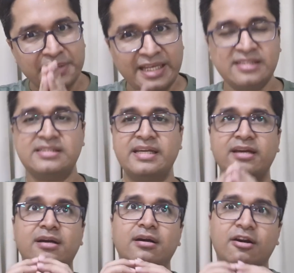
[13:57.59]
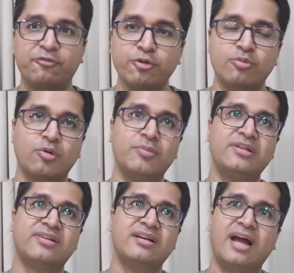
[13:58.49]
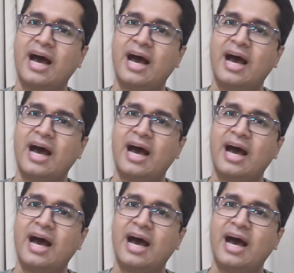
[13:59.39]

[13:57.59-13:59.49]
please take a few moments and